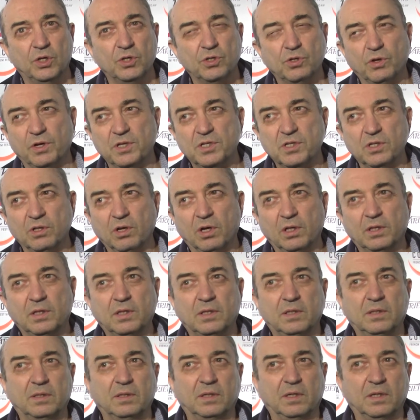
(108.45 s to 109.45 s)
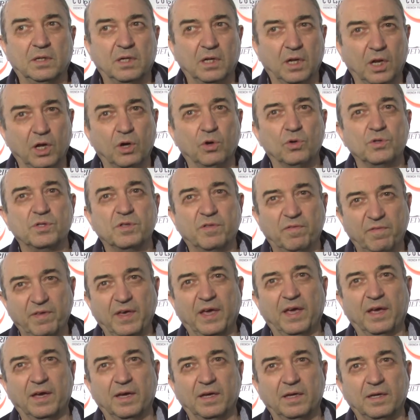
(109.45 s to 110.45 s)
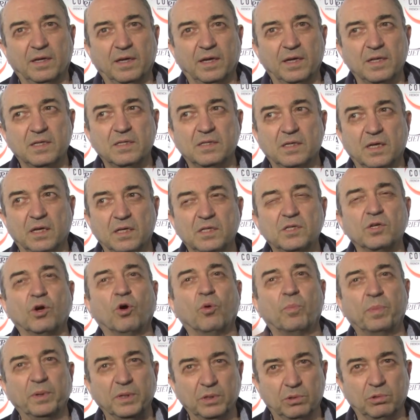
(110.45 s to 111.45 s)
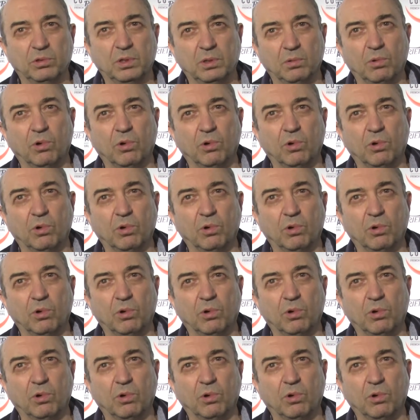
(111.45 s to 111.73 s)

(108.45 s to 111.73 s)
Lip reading: So it's not closed thing, it's open to the